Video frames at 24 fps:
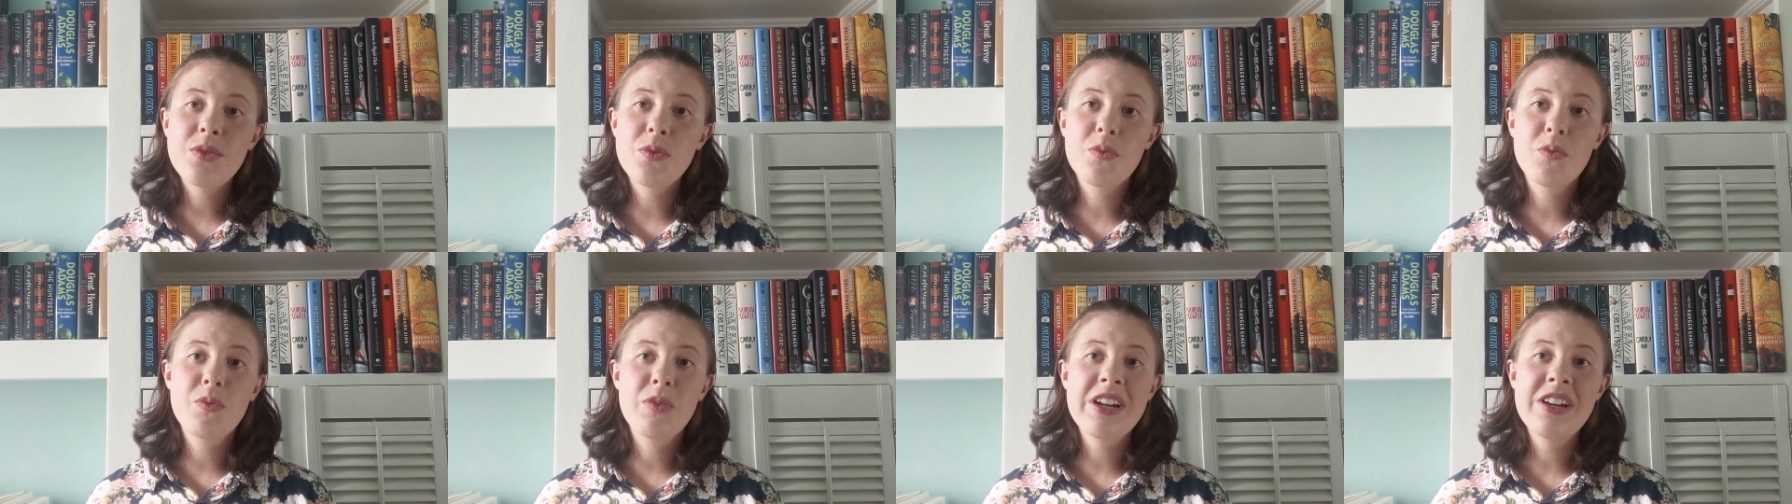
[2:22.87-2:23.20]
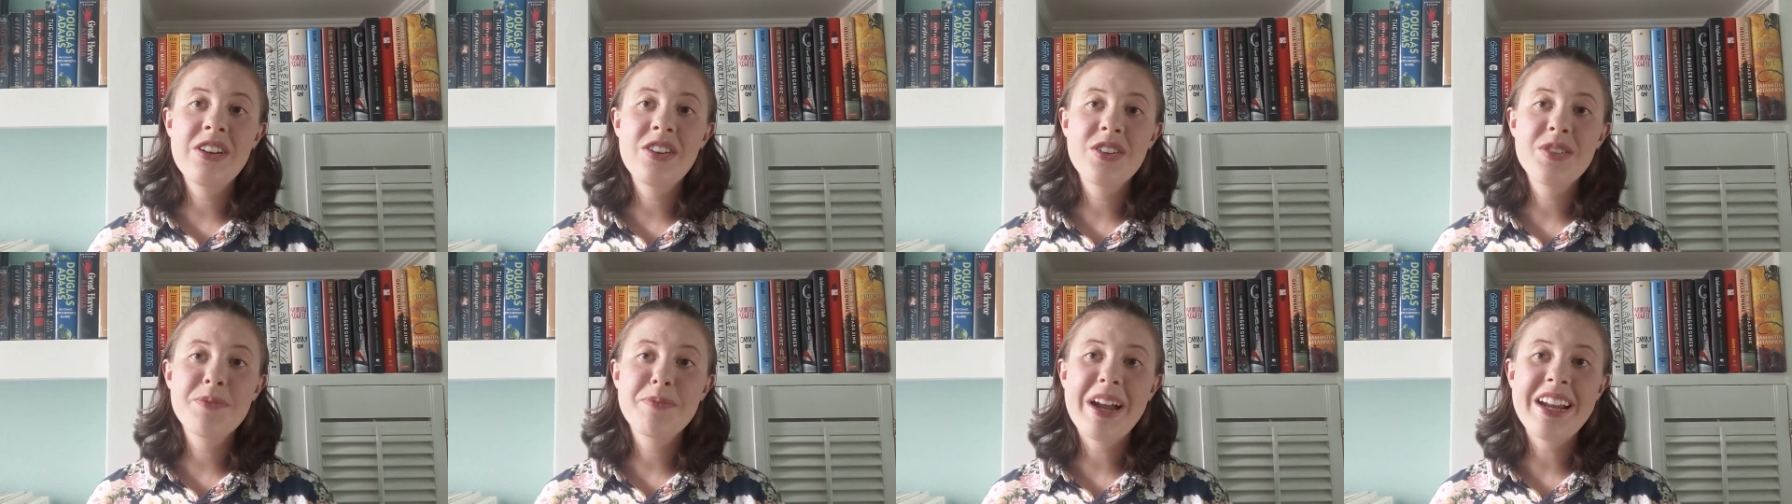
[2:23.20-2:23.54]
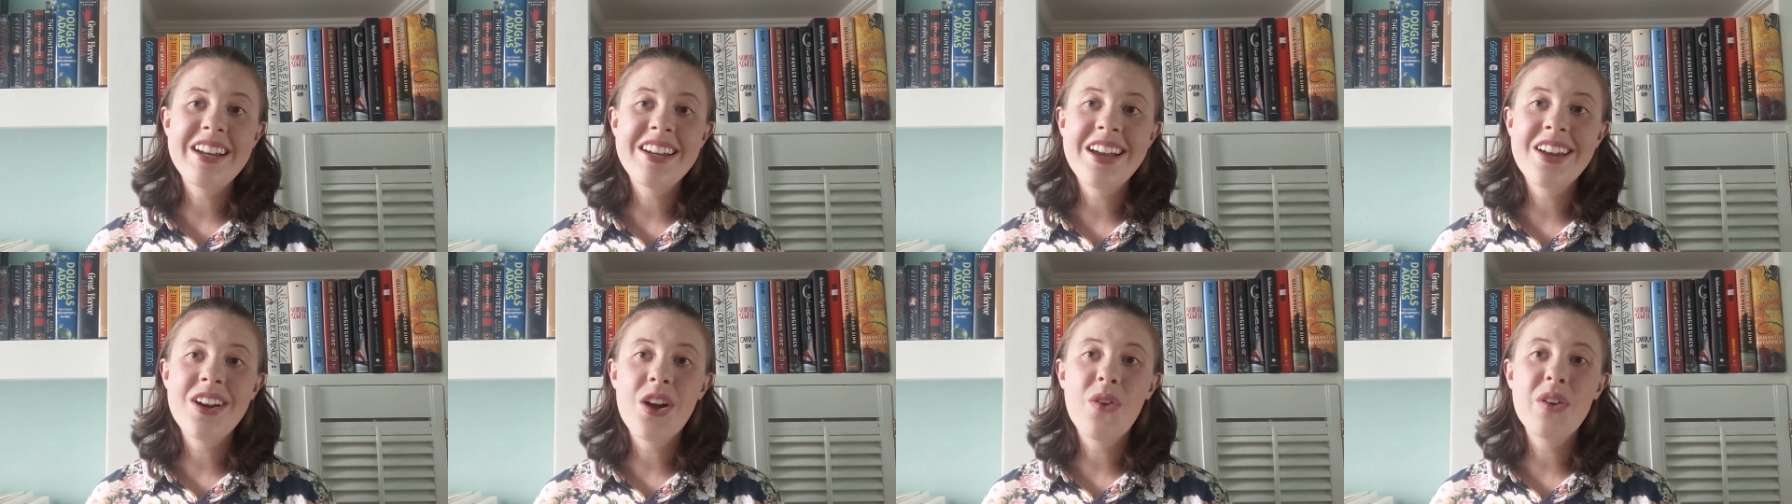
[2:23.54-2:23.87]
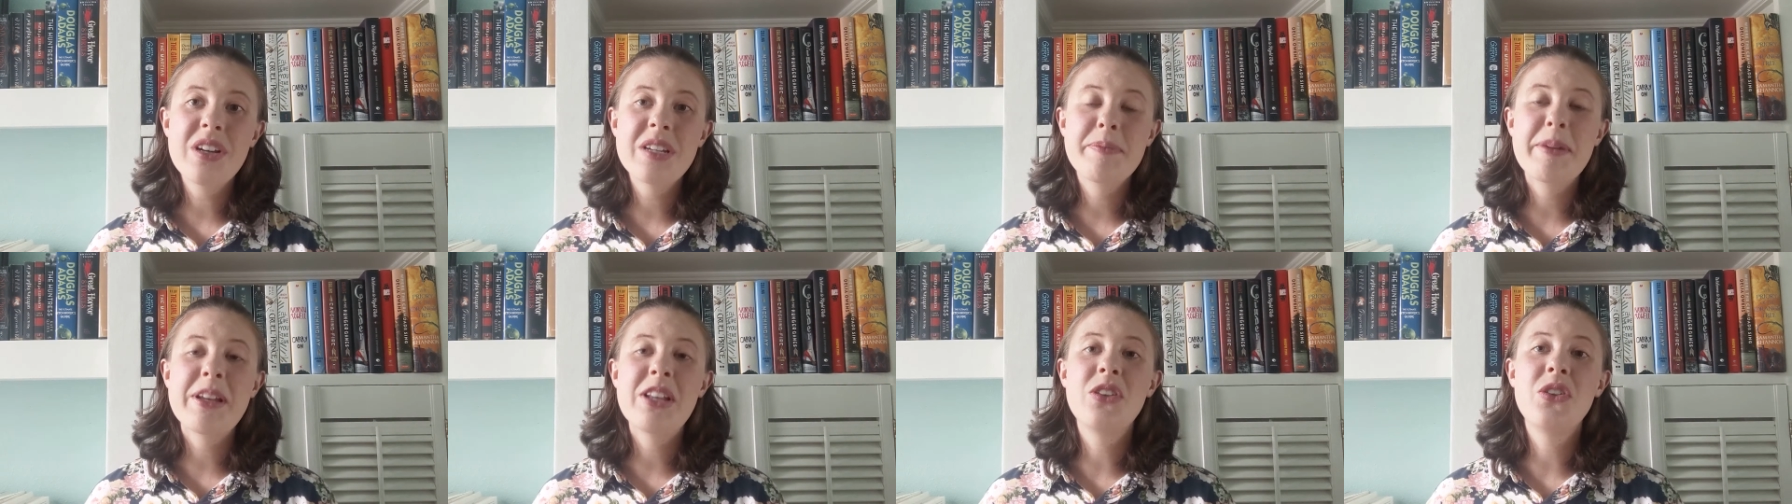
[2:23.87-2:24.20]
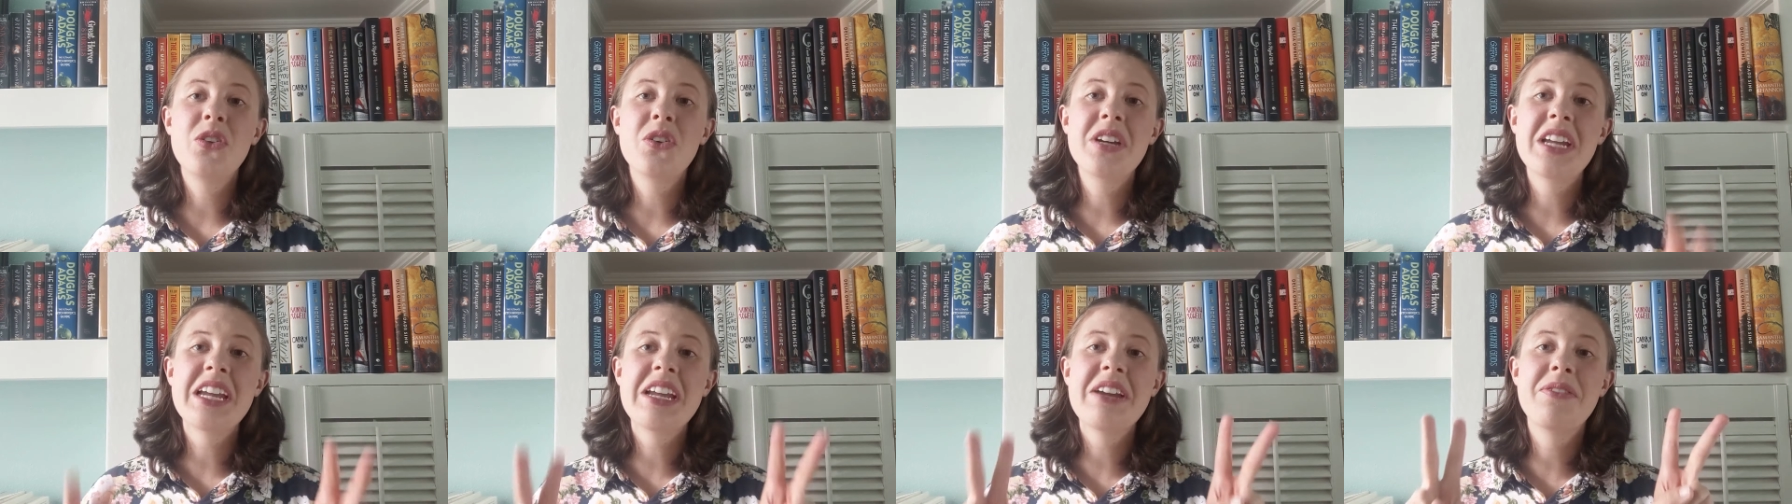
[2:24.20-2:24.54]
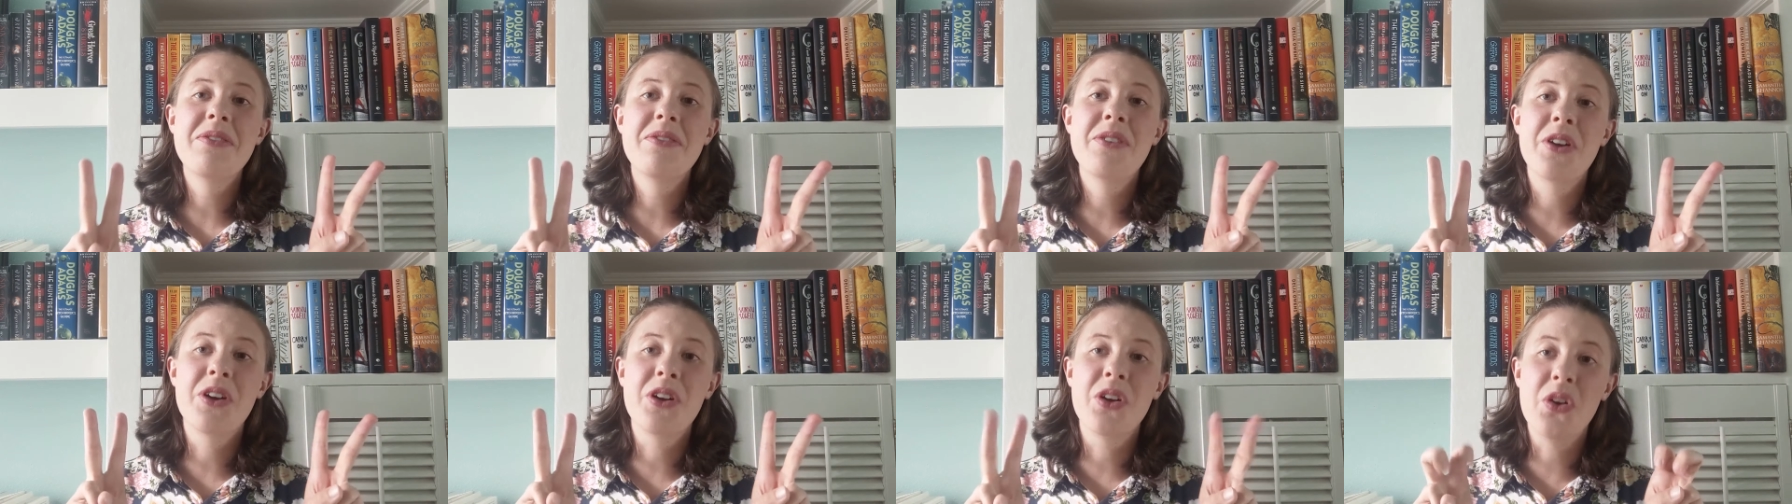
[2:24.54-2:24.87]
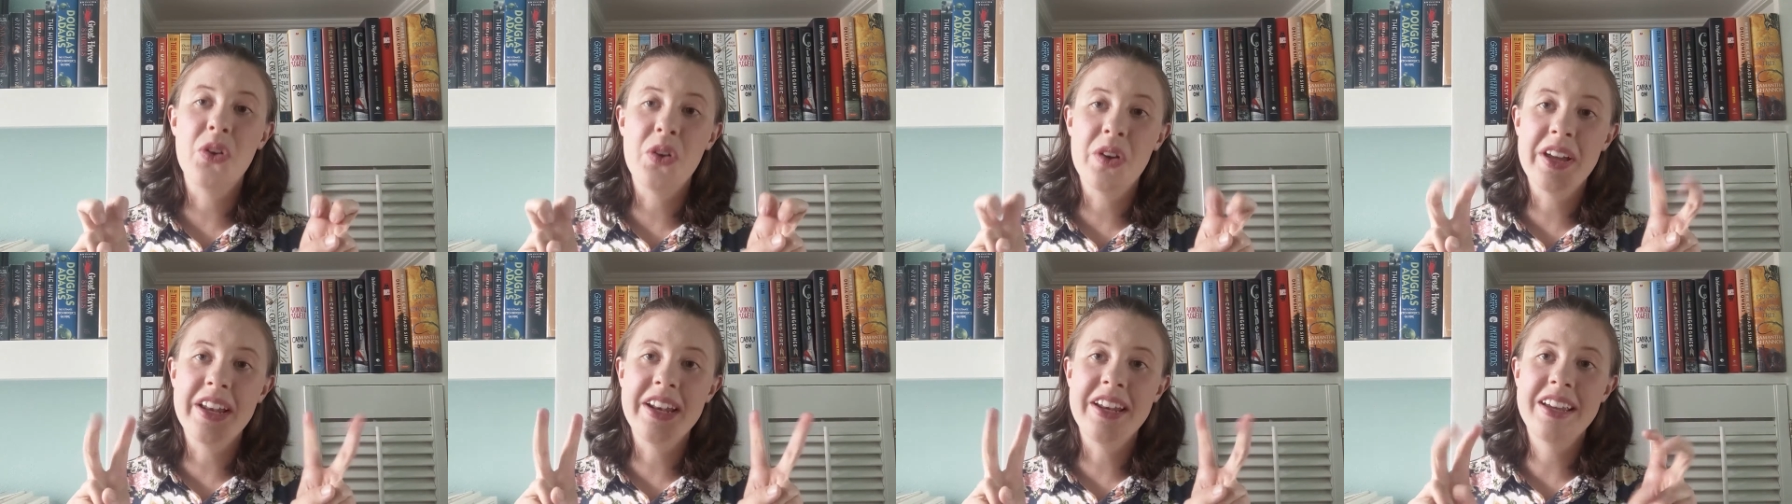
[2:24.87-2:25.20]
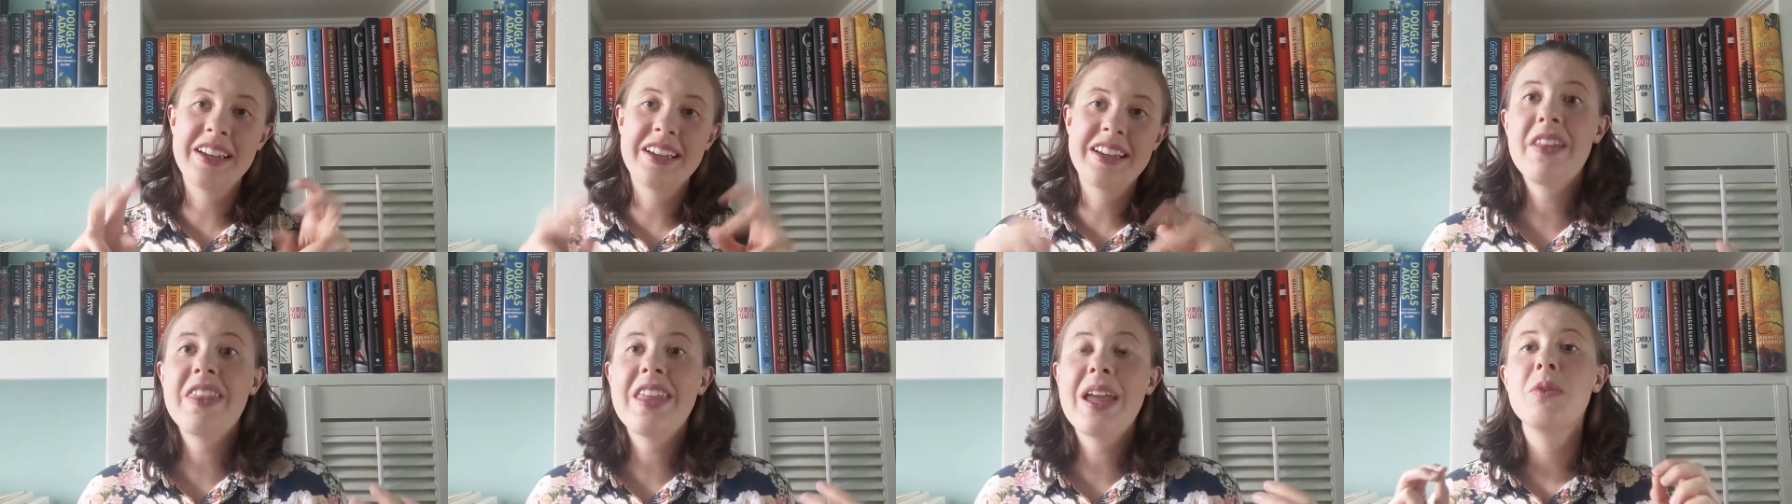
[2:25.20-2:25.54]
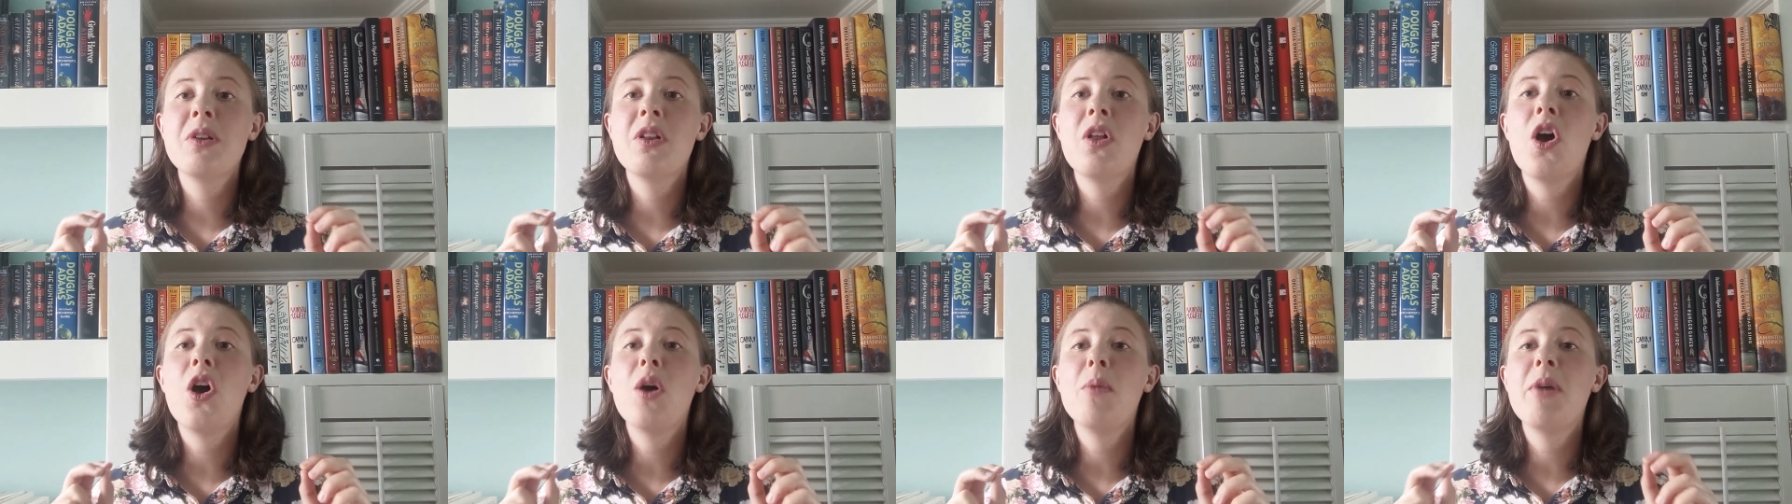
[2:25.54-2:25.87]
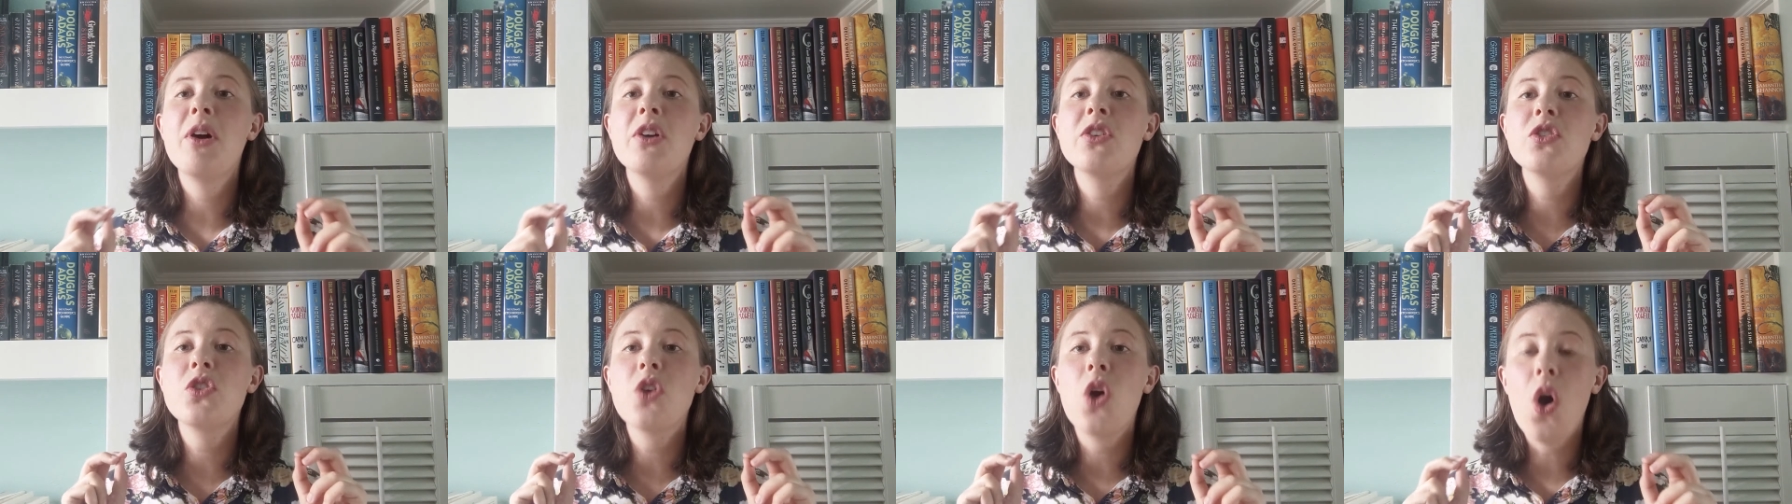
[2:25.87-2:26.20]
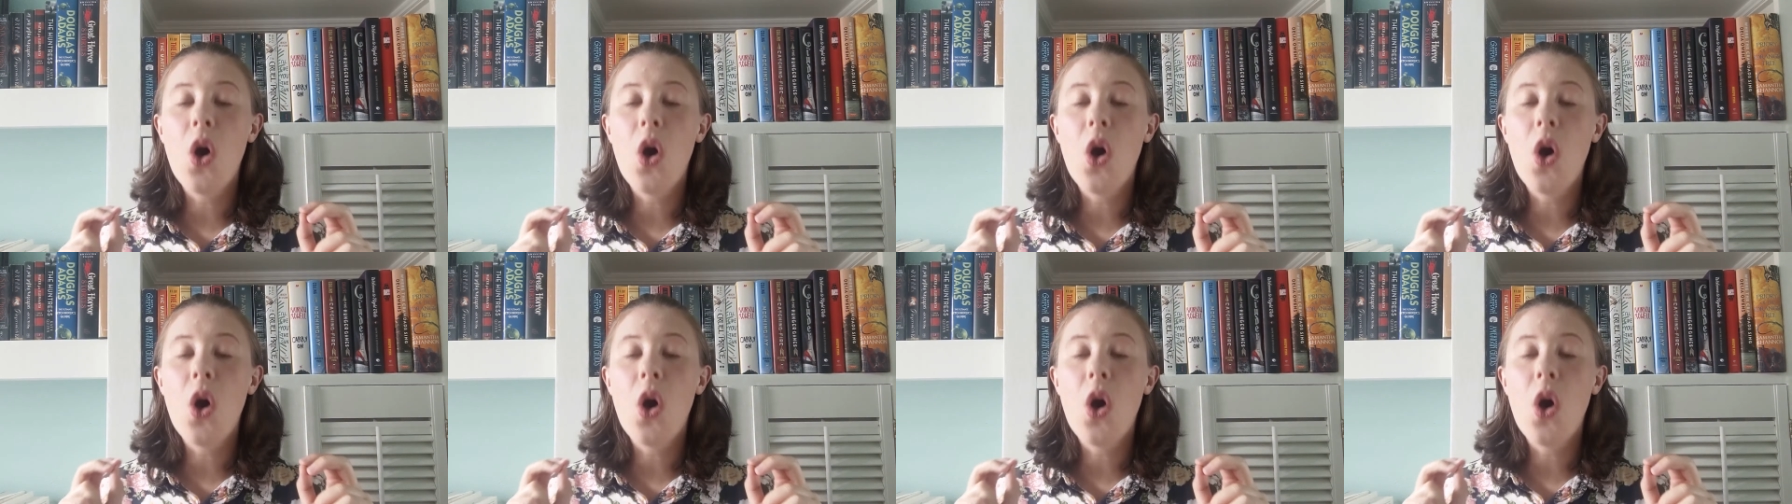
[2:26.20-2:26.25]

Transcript: readers might not always be looking for good, but will almost